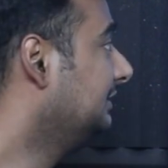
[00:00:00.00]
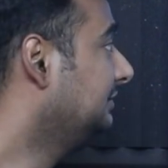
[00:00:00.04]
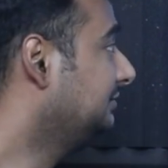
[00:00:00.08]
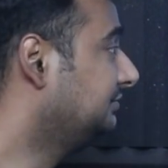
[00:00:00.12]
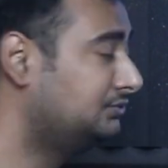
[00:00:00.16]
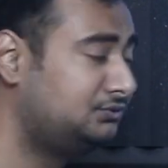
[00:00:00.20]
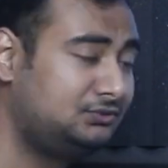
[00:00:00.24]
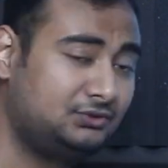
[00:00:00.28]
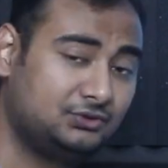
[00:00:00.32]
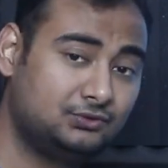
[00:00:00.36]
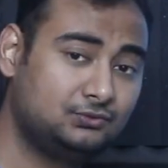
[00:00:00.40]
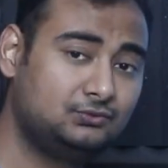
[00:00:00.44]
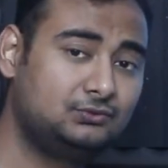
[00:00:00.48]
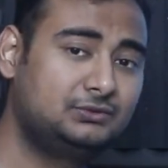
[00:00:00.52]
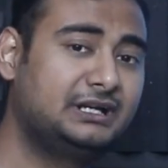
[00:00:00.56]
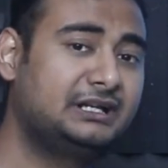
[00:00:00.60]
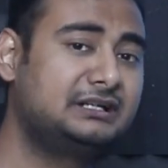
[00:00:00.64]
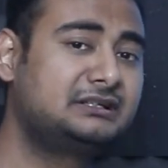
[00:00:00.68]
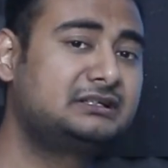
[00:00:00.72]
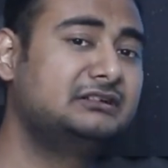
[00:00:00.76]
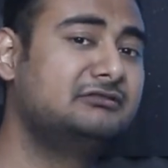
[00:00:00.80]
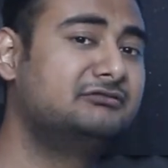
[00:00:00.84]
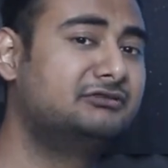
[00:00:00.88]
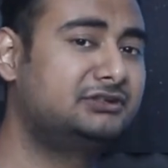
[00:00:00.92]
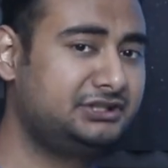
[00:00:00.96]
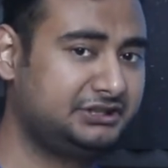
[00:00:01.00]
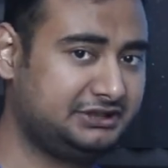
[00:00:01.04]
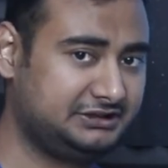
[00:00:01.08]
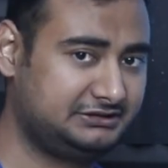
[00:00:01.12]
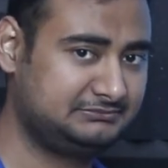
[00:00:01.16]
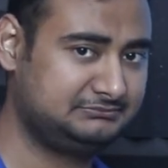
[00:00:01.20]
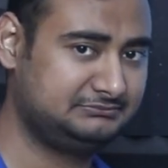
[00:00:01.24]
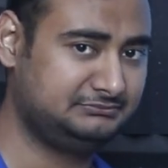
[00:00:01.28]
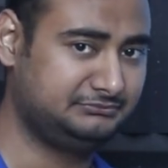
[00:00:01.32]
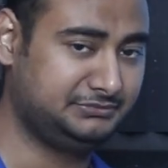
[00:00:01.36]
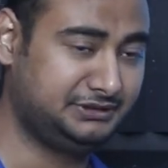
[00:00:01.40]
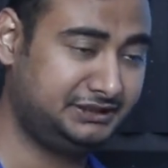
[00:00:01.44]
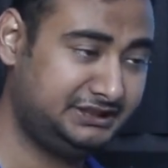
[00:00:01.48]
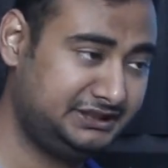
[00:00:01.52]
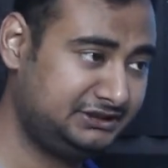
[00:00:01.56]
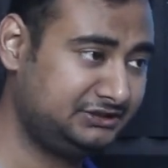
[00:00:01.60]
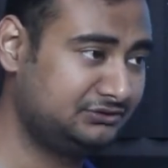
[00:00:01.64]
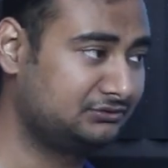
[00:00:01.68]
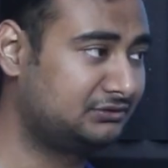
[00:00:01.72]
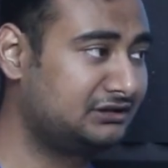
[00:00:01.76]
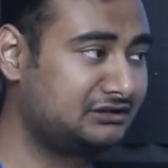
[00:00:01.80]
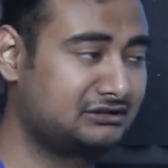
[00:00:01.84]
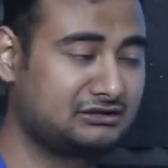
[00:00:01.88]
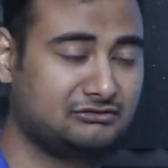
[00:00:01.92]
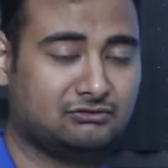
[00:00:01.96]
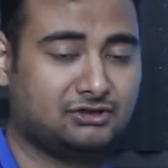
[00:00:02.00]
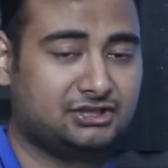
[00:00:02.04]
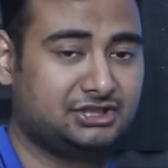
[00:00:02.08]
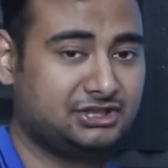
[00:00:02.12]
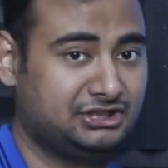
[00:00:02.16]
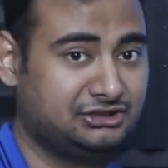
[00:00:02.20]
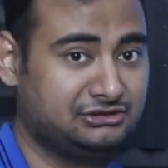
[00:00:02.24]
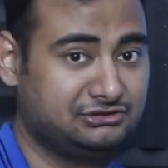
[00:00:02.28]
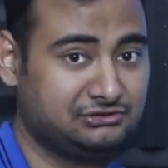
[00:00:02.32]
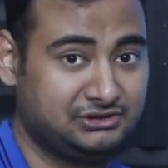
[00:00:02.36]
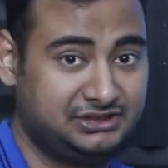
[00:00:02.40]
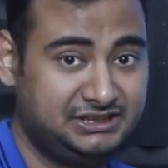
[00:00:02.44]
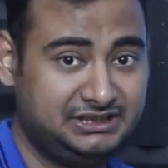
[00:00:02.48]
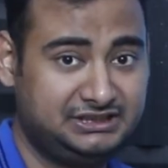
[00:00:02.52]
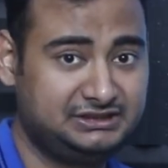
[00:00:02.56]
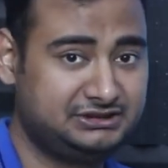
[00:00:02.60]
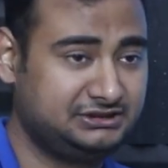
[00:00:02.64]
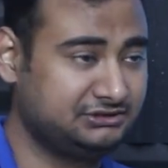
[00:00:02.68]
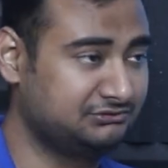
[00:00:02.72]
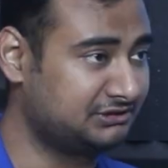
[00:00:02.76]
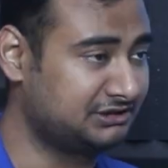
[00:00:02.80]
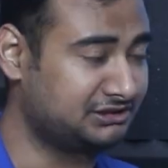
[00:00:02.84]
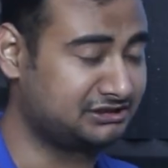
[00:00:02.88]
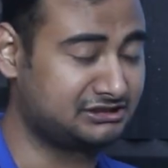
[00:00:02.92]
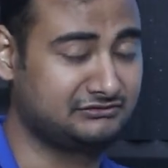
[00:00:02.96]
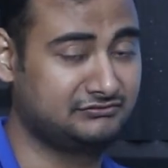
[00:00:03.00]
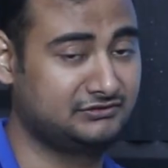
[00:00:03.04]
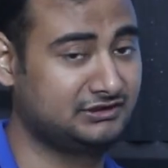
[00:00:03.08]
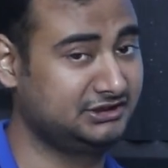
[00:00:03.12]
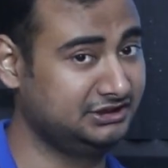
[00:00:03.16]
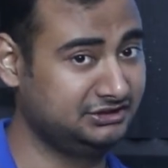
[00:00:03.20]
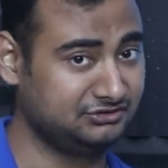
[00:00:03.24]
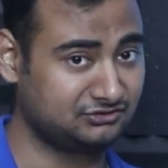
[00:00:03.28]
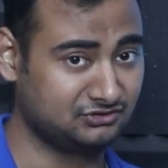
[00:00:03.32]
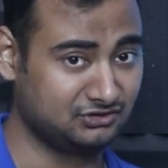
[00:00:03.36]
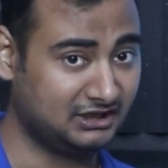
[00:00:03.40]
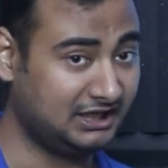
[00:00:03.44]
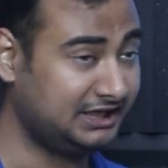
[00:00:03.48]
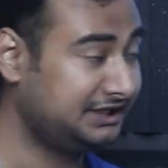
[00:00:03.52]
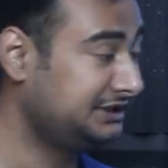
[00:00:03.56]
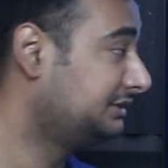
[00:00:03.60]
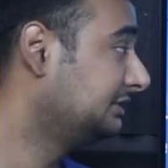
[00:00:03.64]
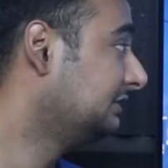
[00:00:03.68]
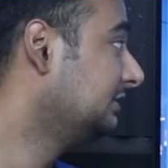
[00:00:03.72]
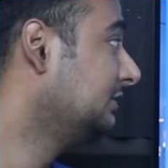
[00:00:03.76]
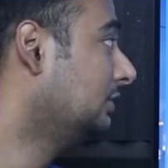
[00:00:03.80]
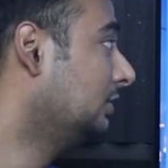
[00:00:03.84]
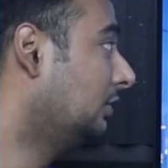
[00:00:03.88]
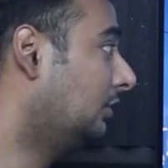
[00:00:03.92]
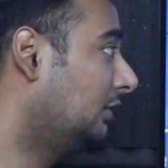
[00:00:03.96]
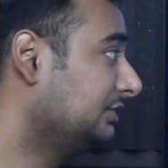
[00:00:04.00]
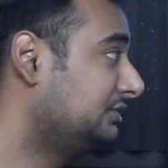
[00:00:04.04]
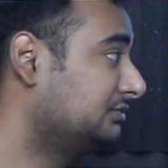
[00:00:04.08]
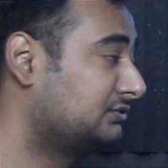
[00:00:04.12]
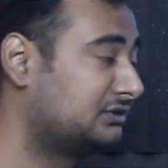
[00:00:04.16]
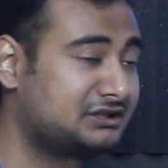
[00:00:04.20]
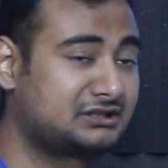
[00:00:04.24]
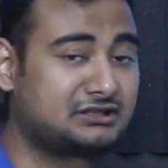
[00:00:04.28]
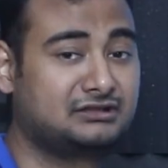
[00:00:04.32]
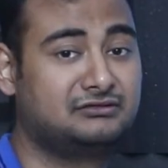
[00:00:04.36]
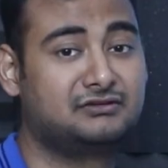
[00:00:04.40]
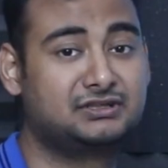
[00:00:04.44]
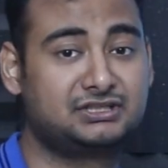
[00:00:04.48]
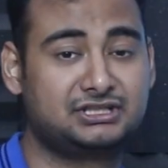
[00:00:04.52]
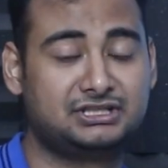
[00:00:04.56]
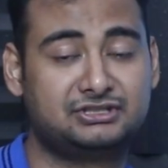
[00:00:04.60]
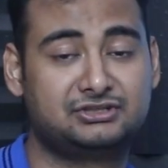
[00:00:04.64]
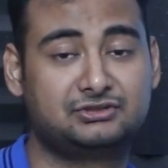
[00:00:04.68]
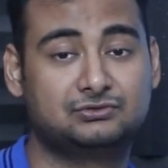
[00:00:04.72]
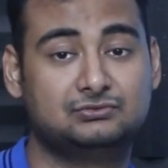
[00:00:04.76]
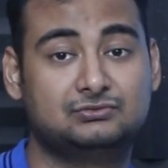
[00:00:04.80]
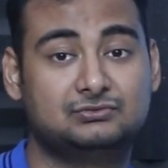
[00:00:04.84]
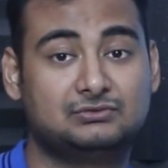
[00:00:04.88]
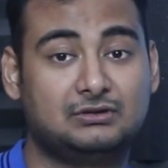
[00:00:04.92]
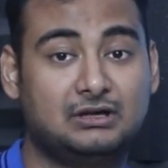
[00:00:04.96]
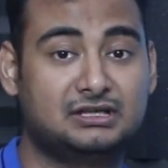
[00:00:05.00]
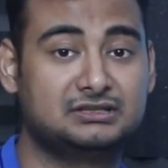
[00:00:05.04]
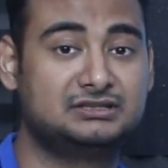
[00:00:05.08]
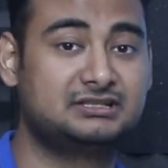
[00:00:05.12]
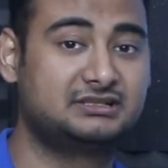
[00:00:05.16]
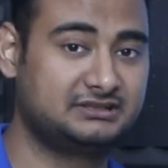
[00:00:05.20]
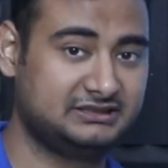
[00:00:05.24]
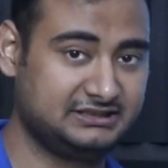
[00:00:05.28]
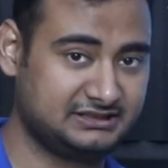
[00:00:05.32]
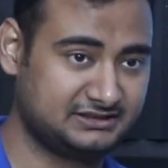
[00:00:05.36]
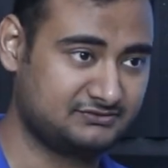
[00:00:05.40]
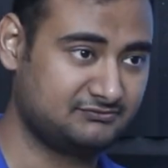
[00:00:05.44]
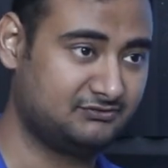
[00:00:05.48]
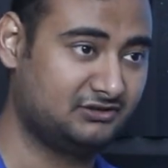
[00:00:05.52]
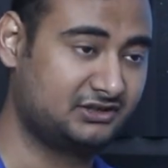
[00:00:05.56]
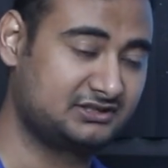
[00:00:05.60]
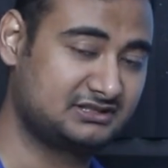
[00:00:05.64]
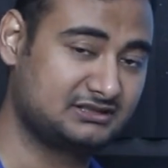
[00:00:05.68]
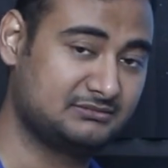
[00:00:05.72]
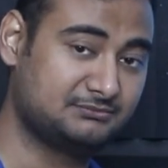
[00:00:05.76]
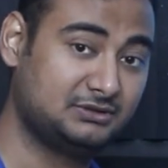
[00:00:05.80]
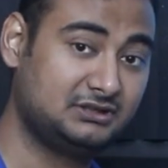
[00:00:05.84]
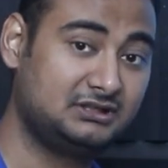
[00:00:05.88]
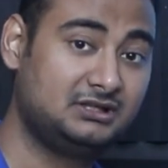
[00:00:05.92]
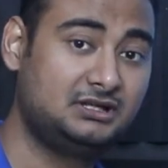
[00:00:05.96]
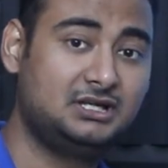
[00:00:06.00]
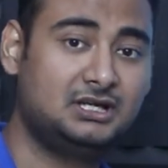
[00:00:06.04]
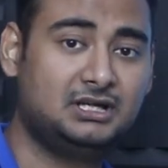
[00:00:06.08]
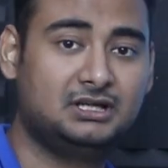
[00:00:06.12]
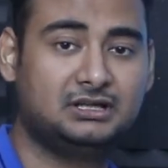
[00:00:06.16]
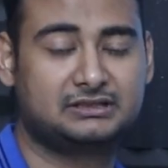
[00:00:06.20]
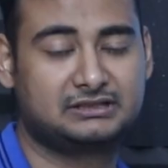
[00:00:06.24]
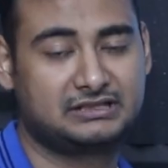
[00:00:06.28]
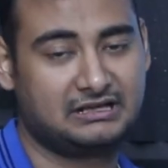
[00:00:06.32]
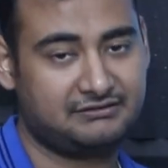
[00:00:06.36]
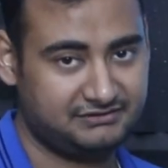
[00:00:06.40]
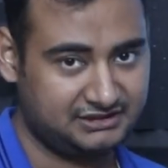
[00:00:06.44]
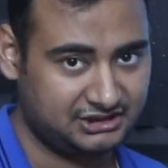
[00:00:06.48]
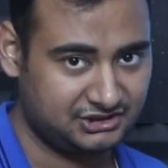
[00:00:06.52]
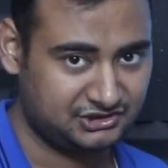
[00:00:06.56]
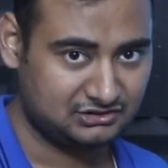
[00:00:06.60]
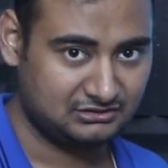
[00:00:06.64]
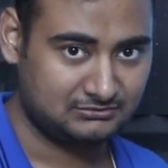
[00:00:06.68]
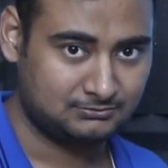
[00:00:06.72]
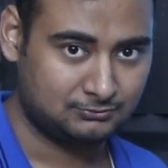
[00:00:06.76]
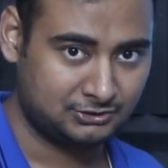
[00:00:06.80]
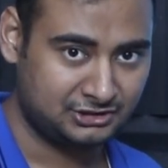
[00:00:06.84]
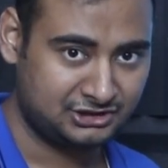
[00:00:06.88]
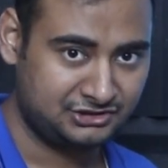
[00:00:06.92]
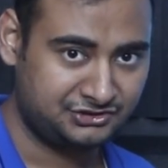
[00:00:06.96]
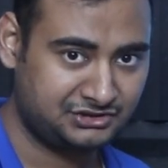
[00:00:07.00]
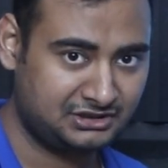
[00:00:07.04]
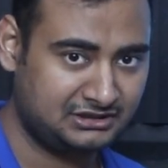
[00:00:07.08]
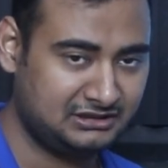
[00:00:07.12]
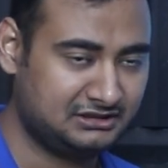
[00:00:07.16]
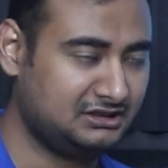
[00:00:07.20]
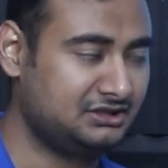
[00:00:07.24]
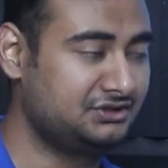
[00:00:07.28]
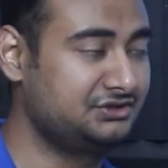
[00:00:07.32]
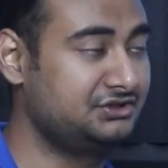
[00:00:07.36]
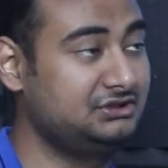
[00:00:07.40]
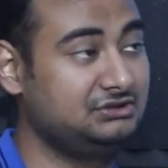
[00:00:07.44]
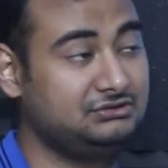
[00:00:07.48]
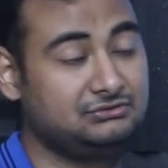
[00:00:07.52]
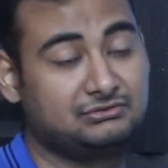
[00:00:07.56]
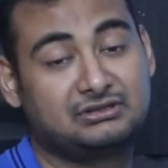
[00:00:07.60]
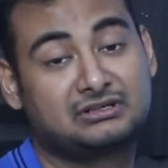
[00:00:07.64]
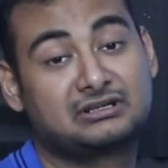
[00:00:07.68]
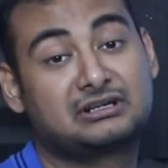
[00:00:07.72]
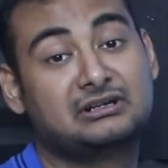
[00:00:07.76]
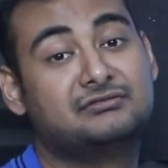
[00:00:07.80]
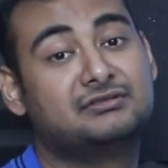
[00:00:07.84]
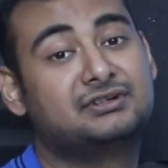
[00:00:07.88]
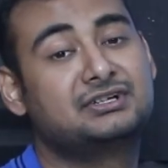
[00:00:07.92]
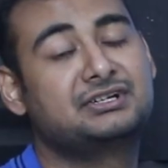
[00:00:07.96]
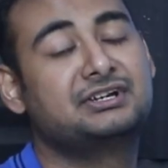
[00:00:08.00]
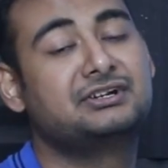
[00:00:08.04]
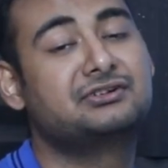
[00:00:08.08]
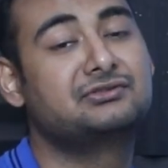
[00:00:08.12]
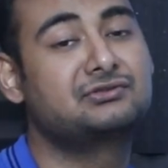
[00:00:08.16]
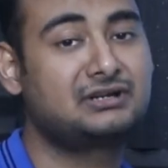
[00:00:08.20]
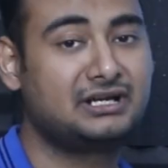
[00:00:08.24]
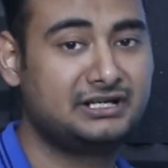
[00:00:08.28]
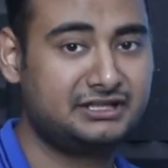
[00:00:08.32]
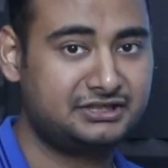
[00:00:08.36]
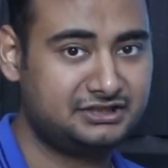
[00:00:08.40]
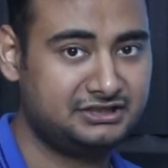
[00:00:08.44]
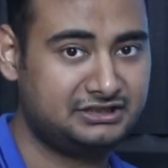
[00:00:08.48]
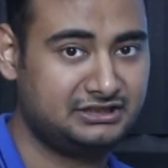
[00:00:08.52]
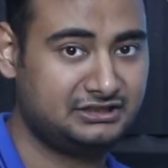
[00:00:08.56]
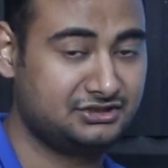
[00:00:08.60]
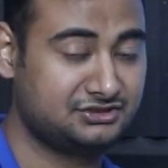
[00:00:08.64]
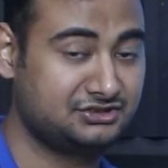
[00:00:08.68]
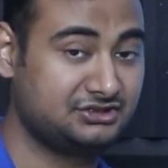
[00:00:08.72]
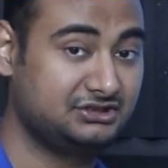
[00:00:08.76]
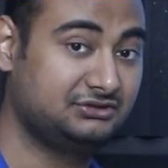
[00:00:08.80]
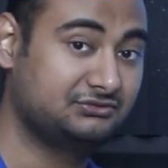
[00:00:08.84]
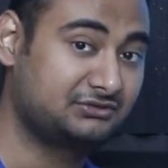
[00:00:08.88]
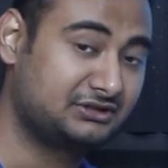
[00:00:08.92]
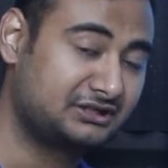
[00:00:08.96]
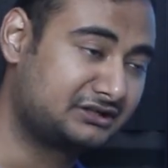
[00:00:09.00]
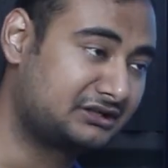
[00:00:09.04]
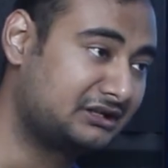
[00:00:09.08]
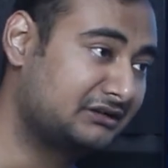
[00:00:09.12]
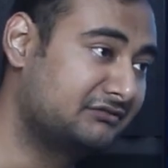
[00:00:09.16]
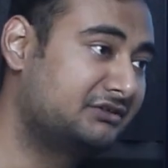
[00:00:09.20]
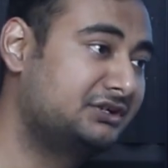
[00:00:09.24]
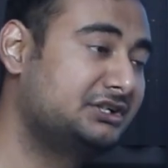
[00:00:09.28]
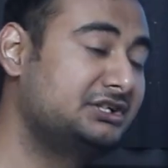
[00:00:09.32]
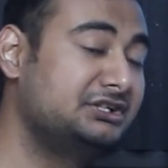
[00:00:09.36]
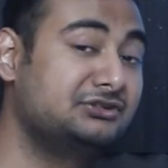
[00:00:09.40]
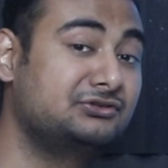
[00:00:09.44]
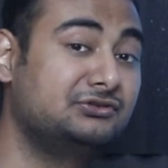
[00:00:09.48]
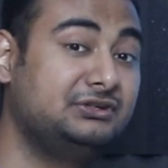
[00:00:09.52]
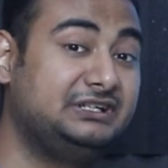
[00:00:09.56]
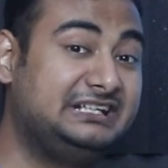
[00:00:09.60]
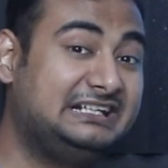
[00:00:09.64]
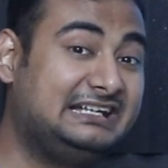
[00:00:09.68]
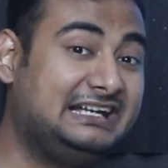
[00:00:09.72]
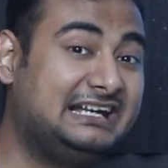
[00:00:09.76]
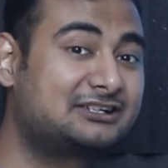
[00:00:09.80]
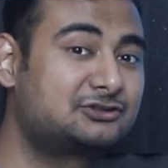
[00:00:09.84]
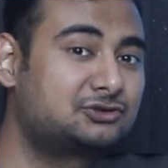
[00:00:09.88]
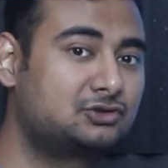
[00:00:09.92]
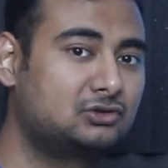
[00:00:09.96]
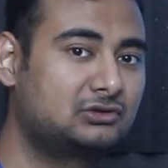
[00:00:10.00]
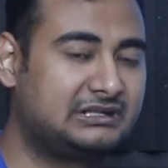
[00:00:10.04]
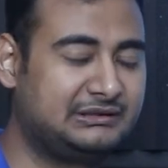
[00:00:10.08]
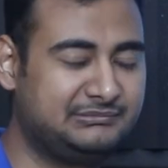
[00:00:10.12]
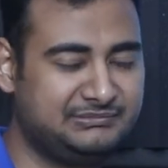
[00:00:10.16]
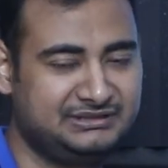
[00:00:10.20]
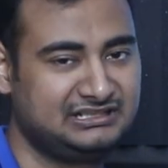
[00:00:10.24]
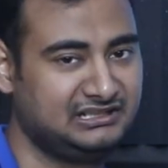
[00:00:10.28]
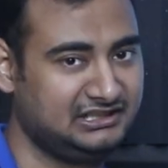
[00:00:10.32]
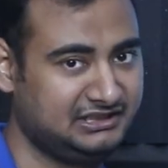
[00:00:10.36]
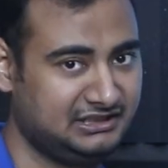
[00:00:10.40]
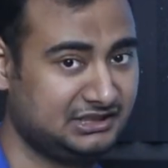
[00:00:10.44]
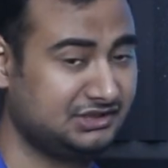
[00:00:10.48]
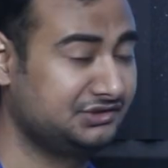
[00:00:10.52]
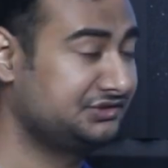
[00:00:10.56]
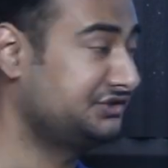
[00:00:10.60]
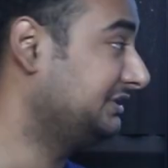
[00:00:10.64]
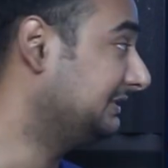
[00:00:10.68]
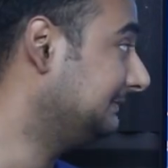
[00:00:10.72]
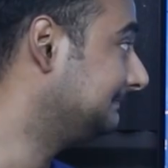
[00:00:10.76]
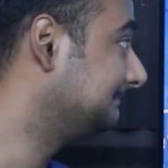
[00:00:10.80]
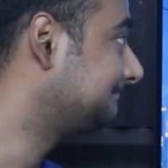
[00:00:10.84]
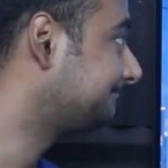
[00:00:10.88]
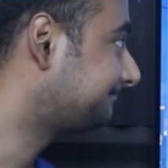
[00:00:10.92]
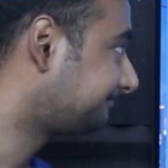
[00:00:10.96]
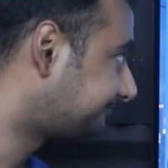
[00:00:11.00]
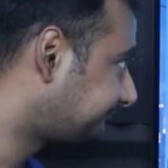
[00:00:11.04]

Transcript: You do can convert it, meaning you can convert it into heat, you can convert it into light, or you can convert into other things. For example, gravitational potential energy. You can convert into kinetic energy. You can convert into electrochemical energy.